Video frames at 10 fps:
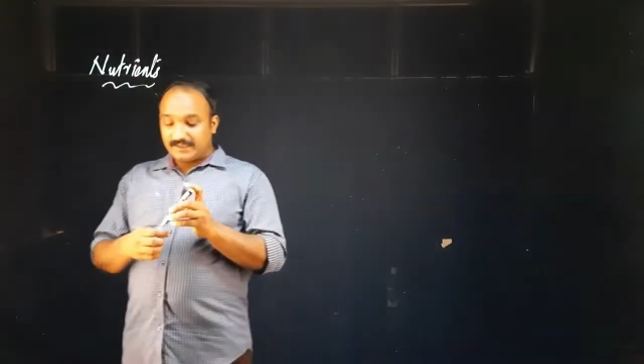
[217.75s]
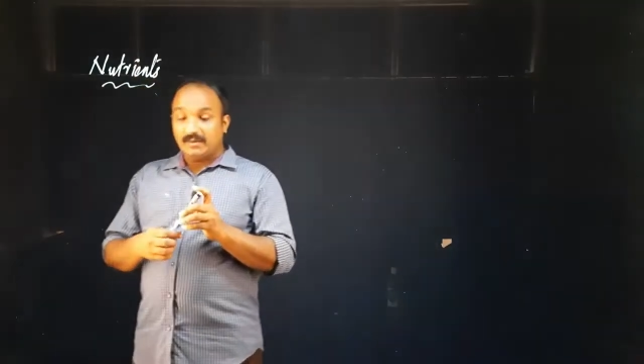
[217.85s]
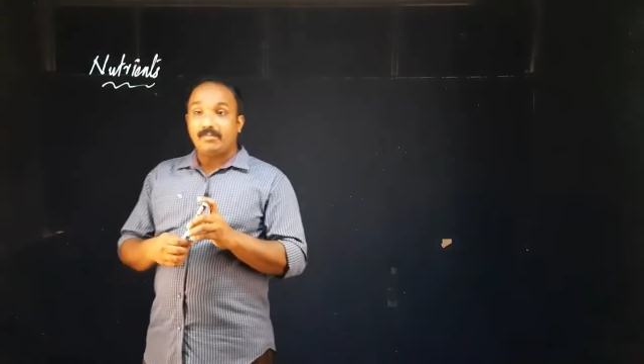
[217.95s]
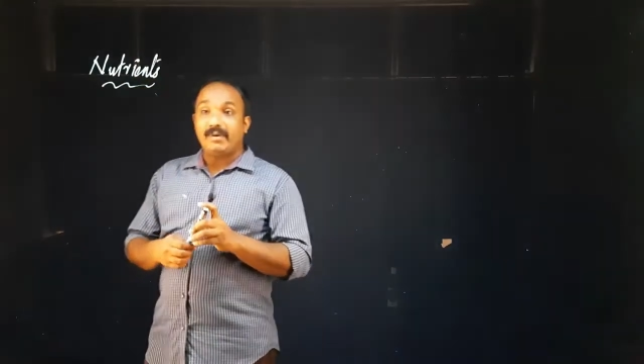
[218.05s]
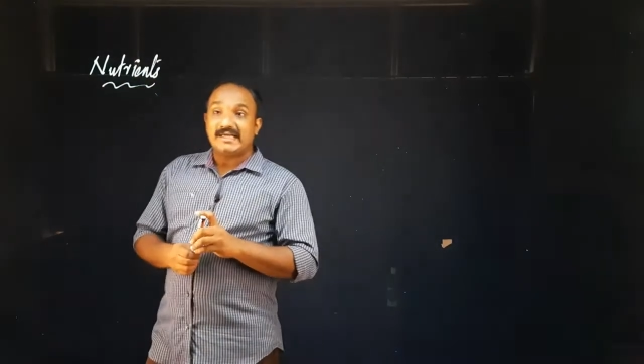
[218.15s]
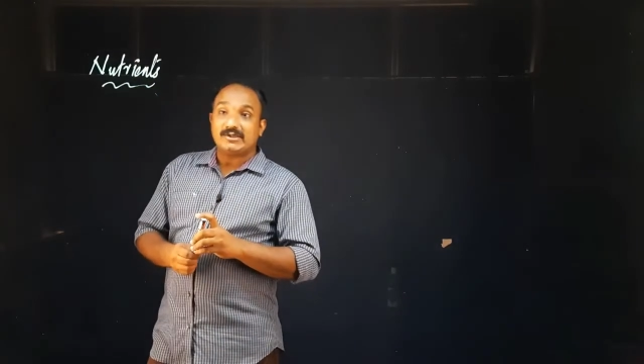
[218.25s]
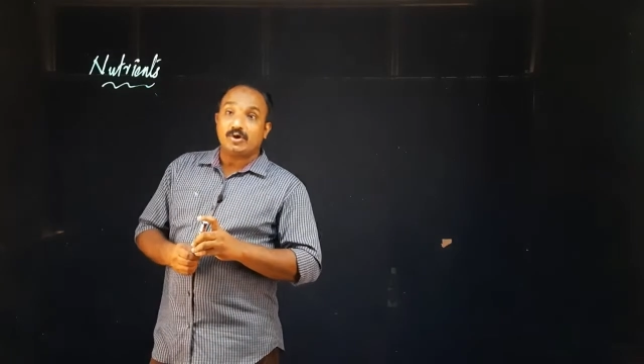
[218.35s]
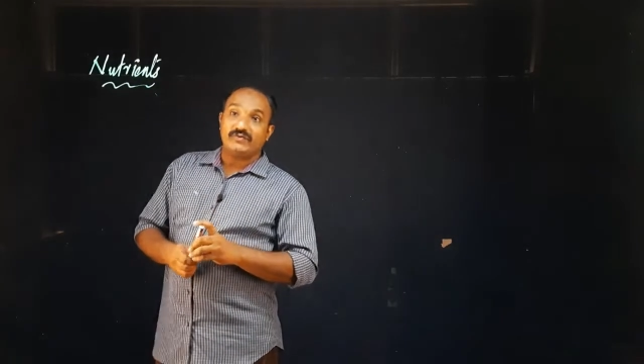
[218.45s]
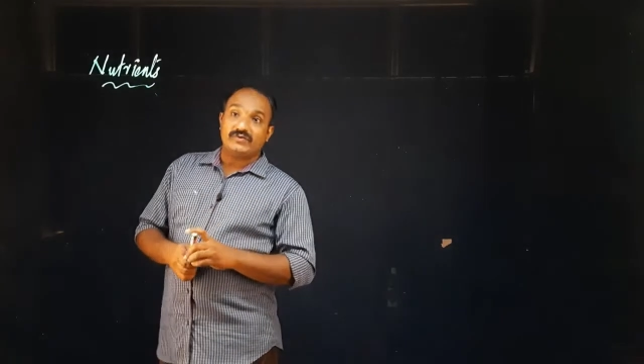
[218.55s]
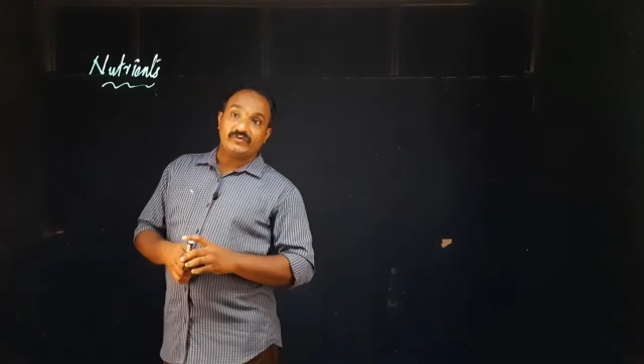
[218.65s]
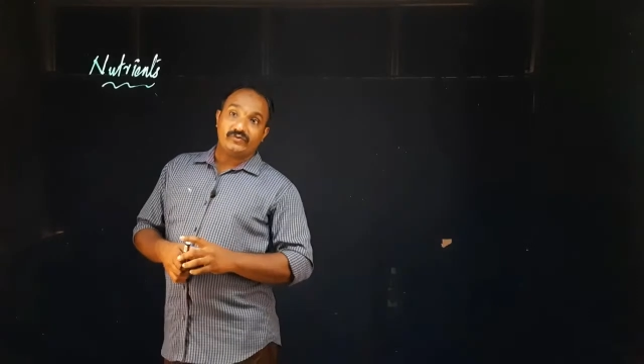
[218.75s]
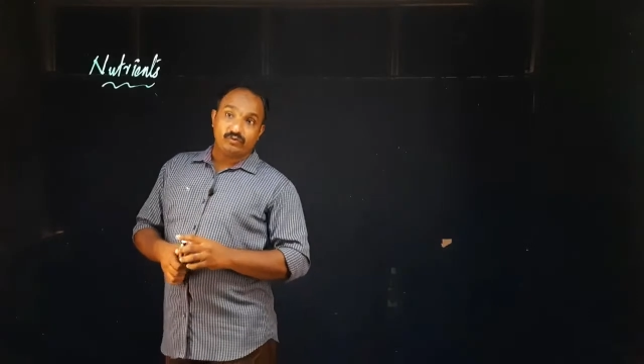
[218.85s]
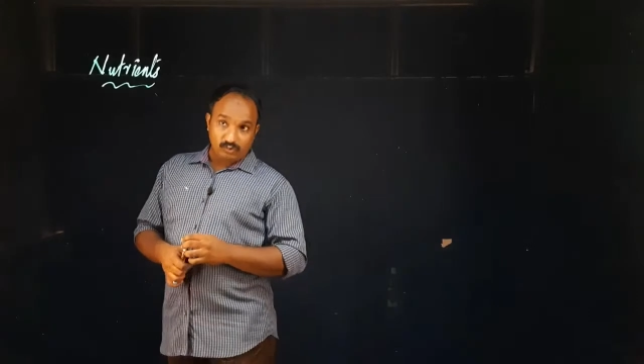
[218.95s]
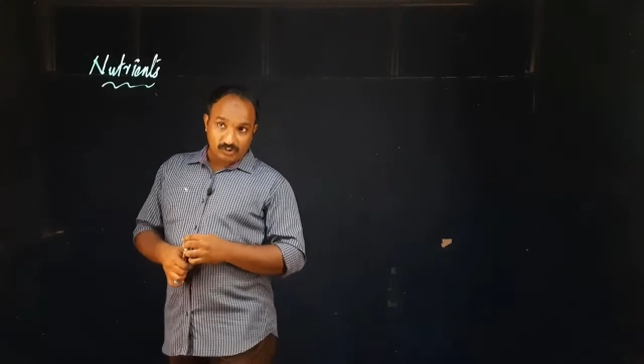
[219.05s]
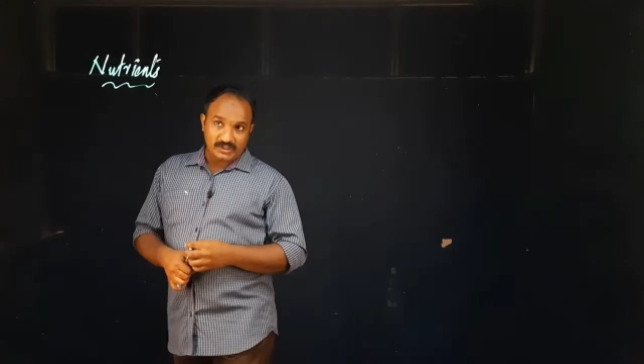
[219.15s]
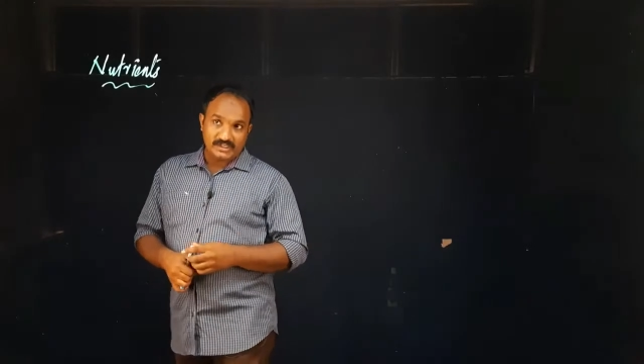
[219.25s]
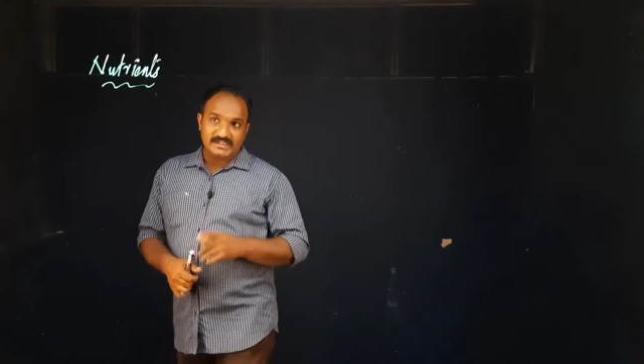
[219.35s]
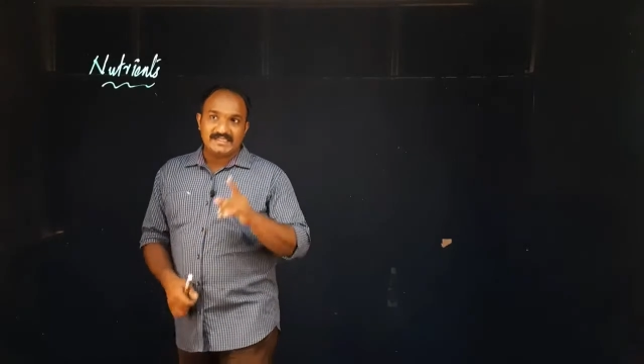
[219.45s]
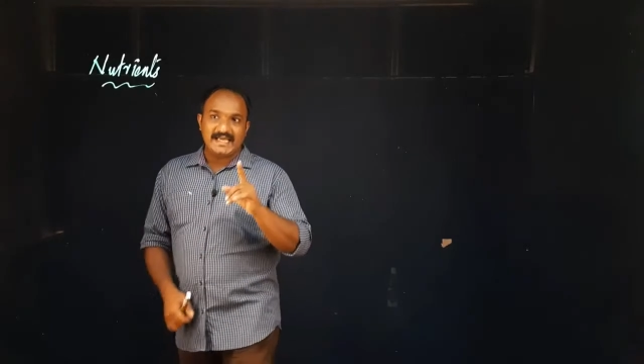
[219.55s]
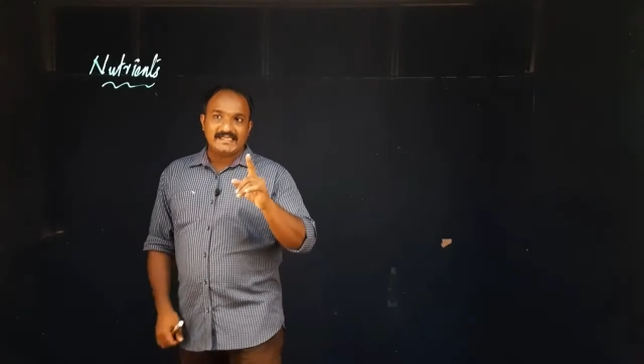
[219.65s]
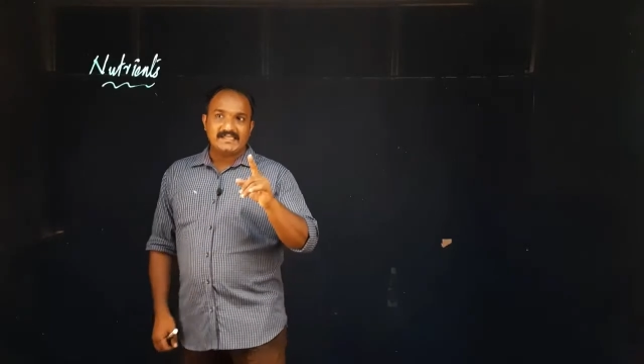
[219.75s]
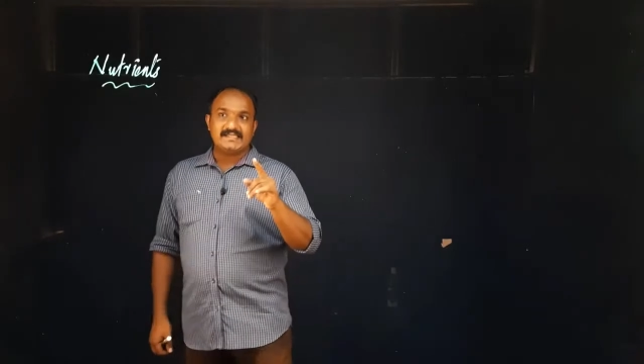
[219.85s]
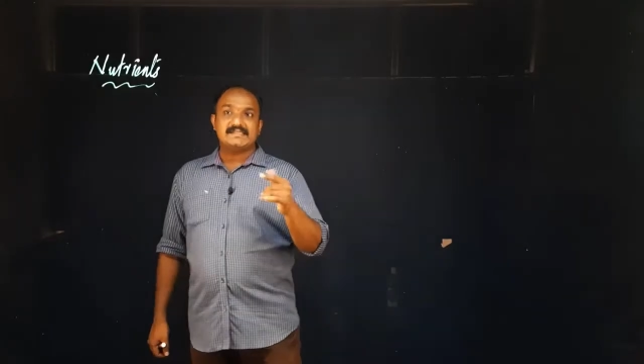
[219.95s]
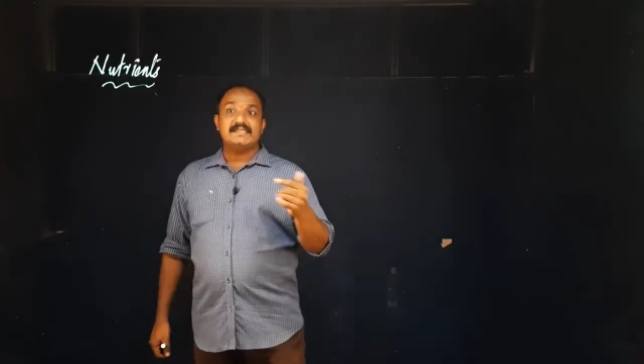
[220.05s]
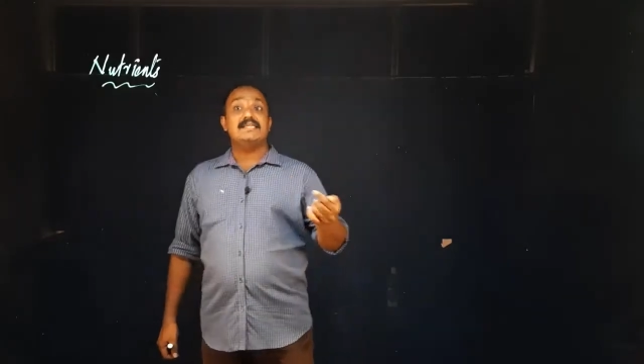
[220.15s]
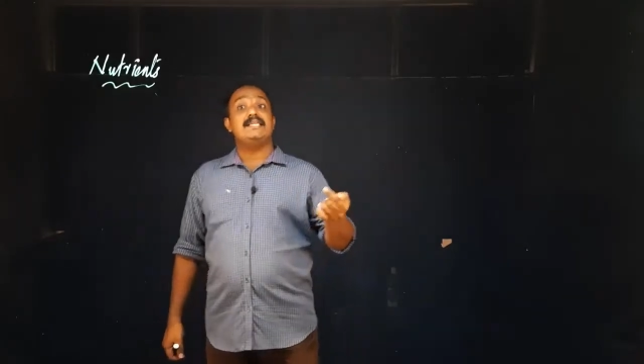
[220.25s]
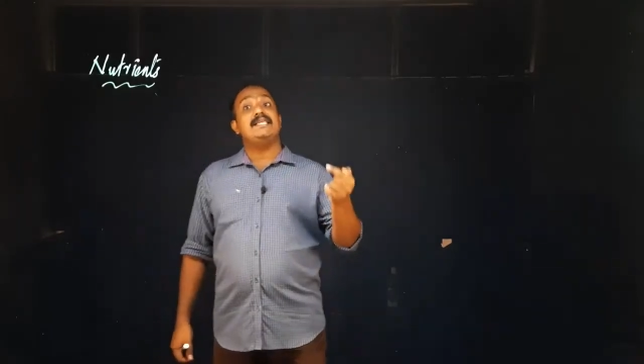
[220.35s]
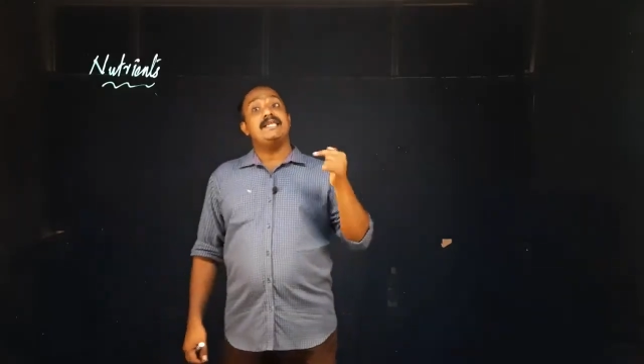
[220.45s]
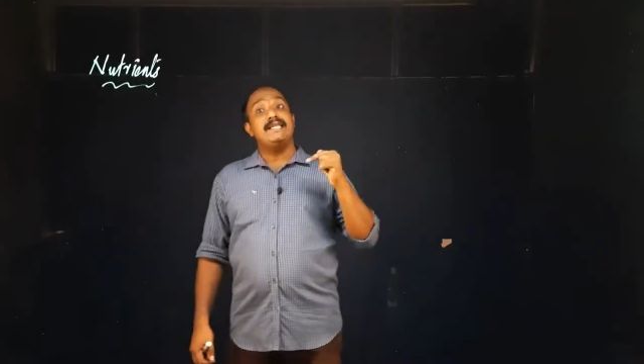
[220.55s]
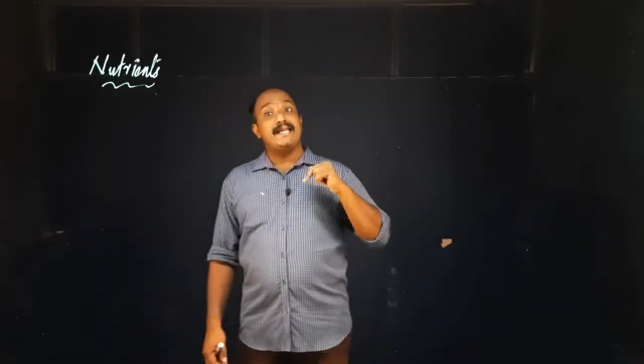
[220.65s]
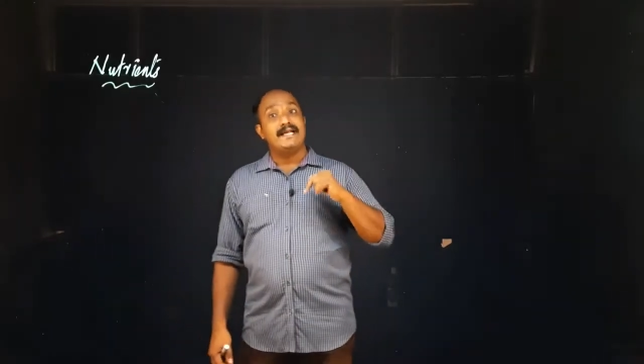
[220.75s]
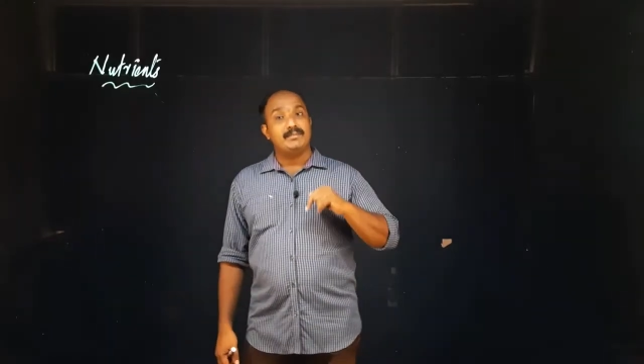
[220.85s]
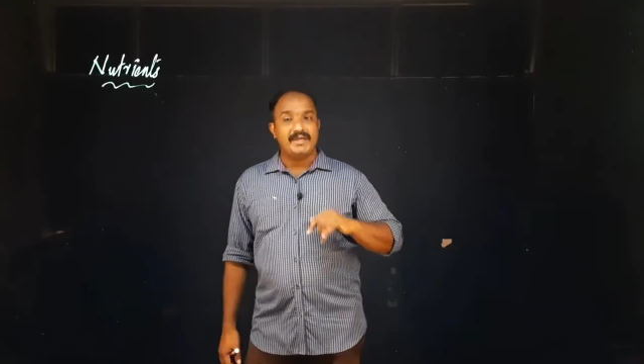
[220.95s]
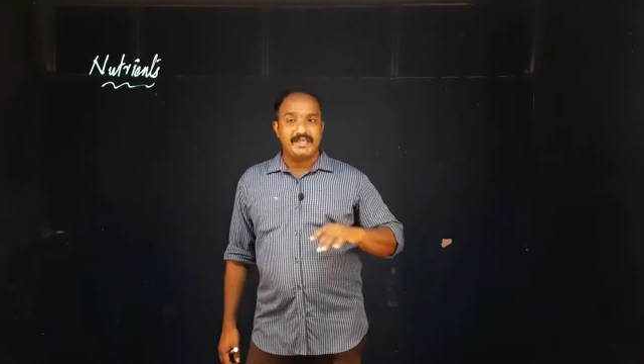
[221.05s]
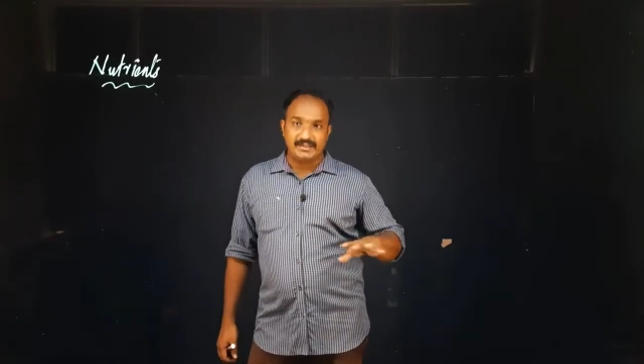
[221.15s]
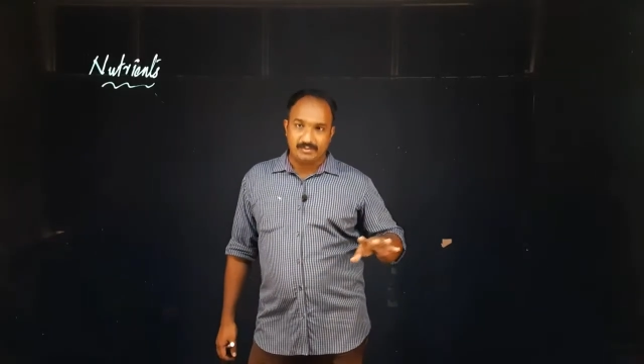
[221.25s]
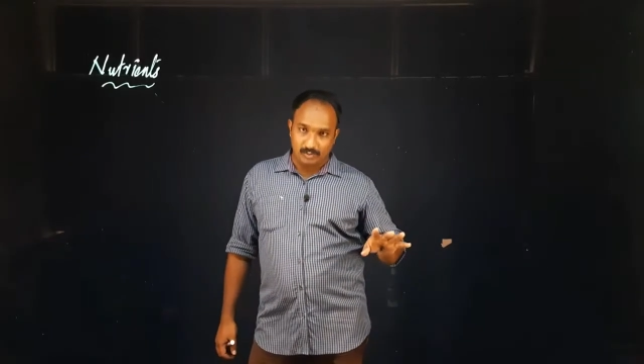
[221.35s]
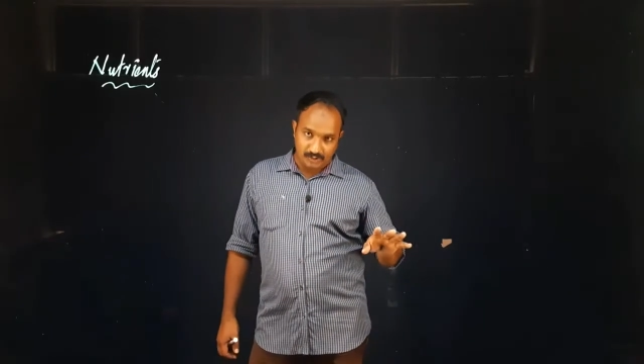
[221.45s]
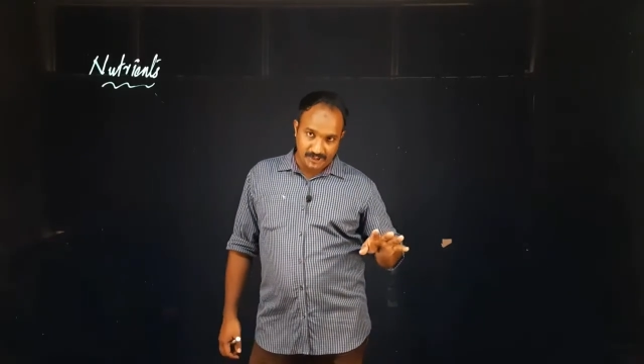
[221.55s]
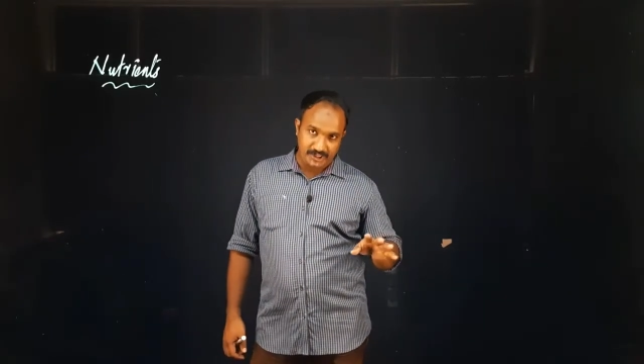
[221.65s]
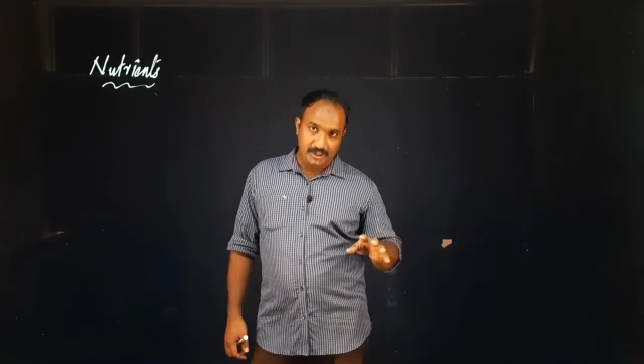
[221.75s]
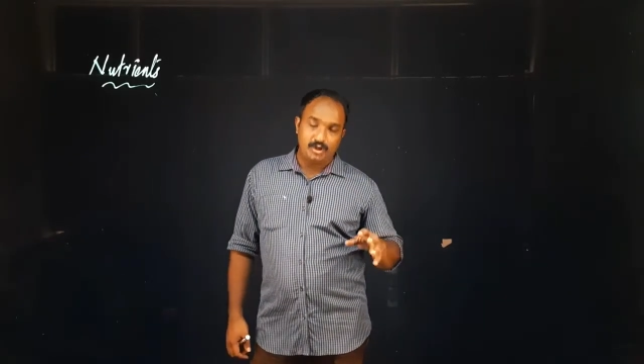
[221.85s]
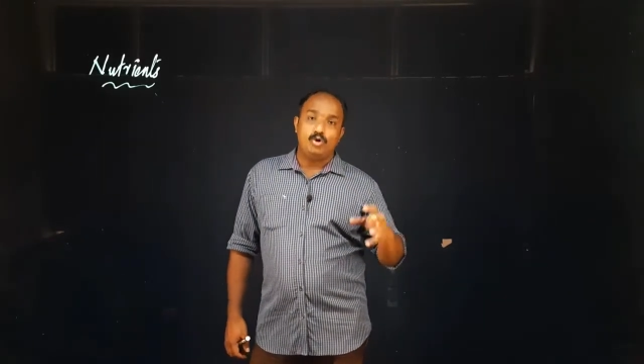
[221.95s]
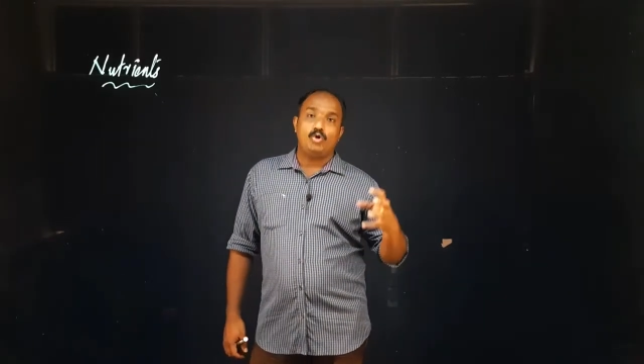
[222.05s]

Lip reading: the part of the food that is needed by the body,